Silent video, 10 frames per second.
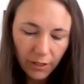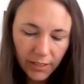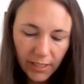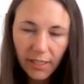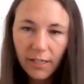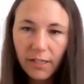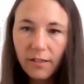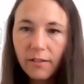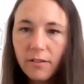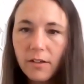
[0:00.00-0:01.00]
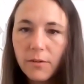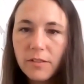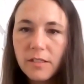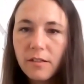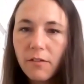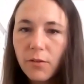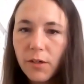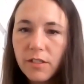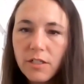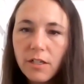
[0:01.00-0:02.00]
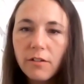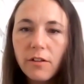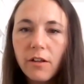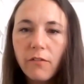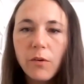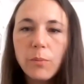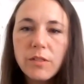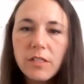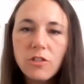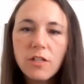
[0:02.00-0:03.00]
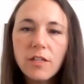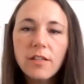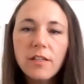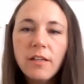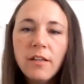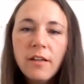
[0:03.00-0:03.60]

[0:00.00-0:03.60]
in marketing. There was a software engineer looking for a position